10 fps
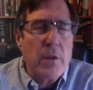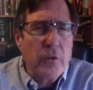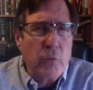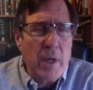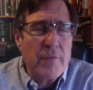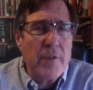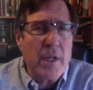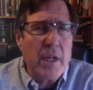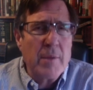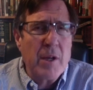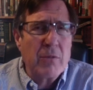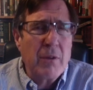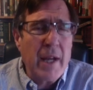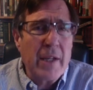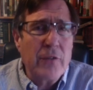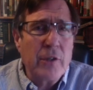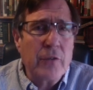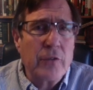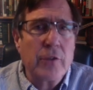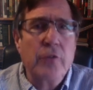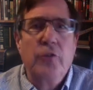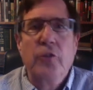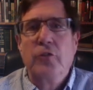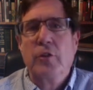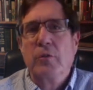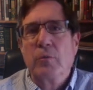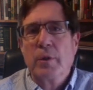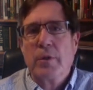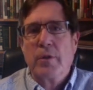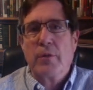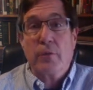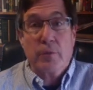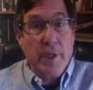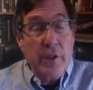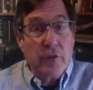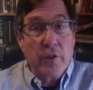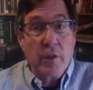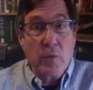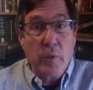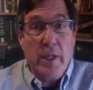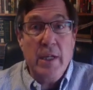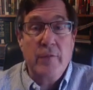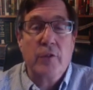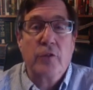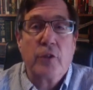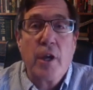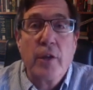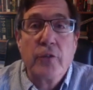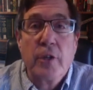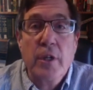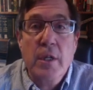This way of thinking about rights is consistent with the reasoning we have discussed